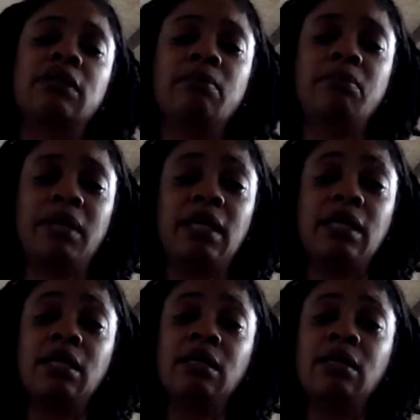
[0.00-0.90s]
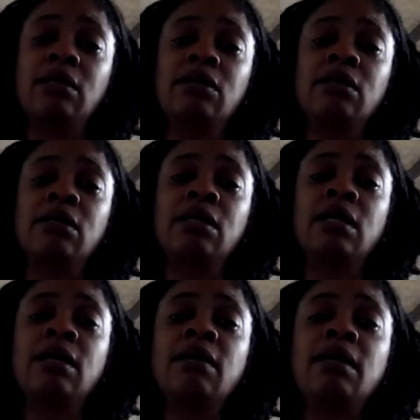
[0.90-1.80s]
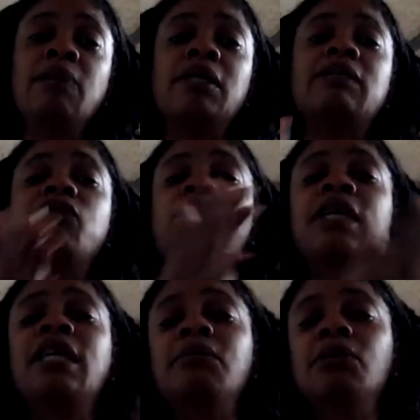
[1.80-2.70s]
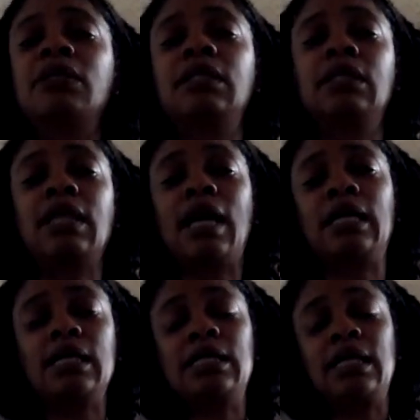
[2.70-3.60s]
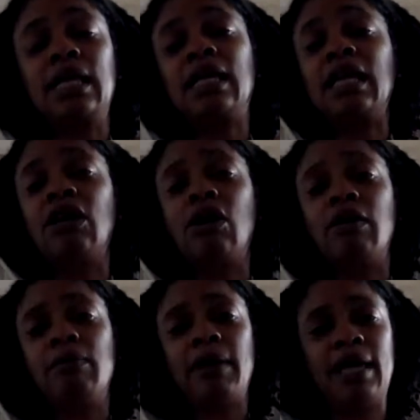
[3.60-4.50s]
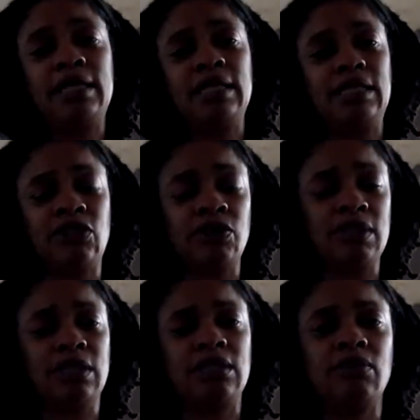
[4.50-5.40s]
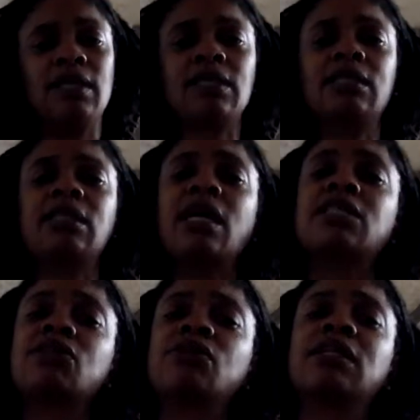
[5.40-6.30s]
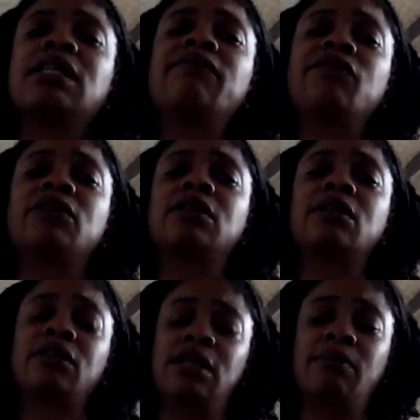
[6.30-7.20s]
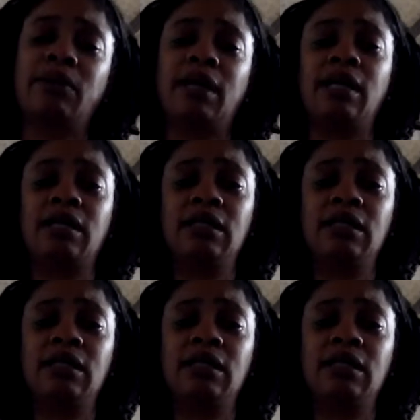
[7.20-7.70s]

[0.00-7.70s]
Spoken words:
to be, but if you keep not listening and keep going back to certain situations, yes, you're going to keep feeling the hurt and pain.